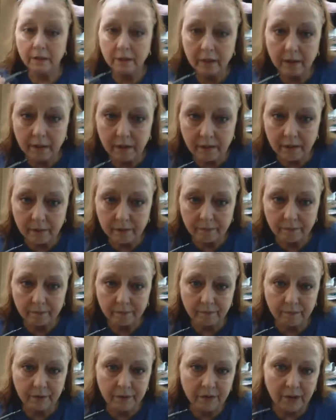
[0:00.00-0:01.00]
and
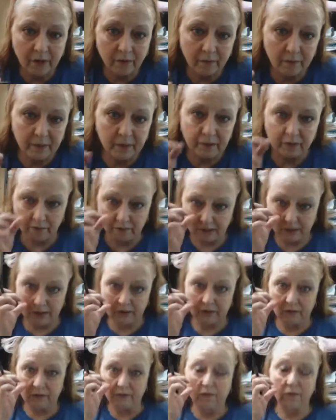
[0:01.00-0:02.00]
there's governmental
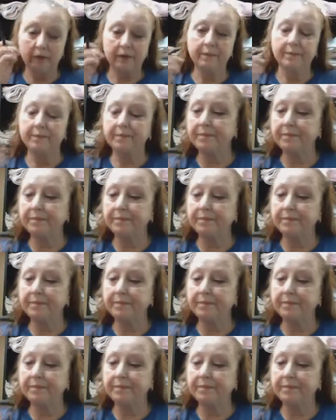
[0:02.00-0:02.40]
reasons for it.